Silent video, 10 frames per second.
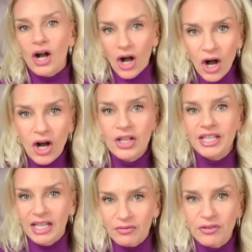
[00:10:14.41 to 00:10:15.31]
on
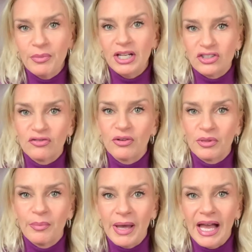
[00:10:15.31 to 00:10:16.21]
the information from
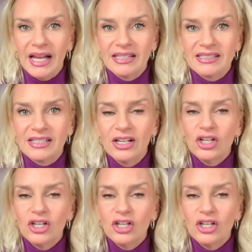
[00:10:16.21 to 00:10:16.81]
the past.